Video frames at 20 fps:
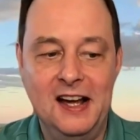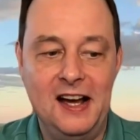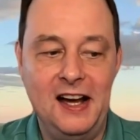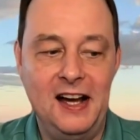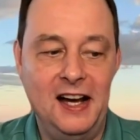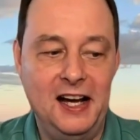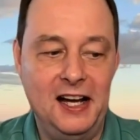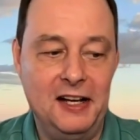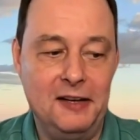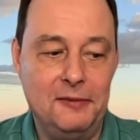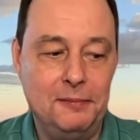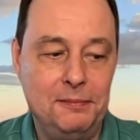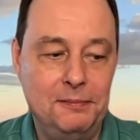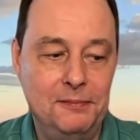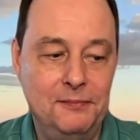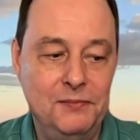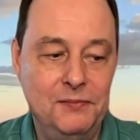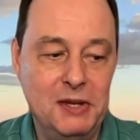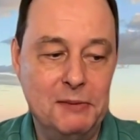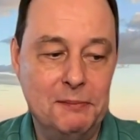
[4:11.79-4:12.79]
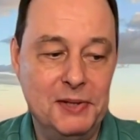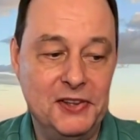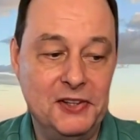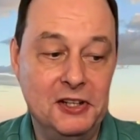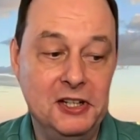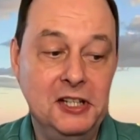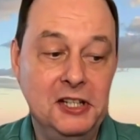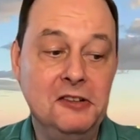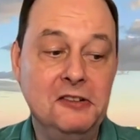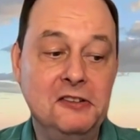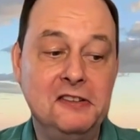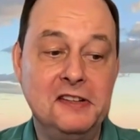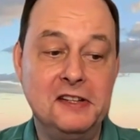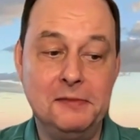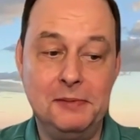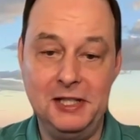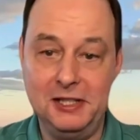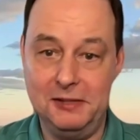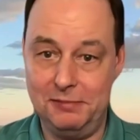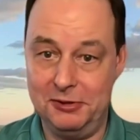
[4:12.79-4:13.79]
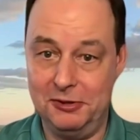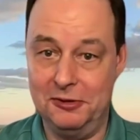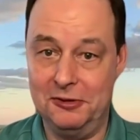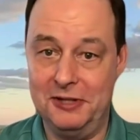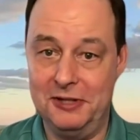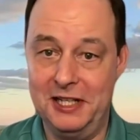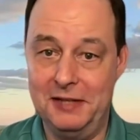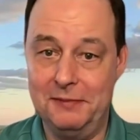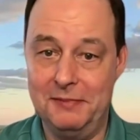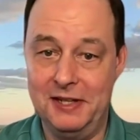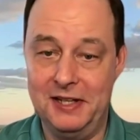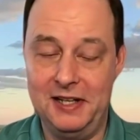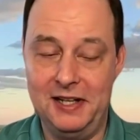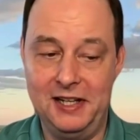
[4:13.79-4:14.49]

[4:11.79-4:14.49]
Uh, but there used to be a program,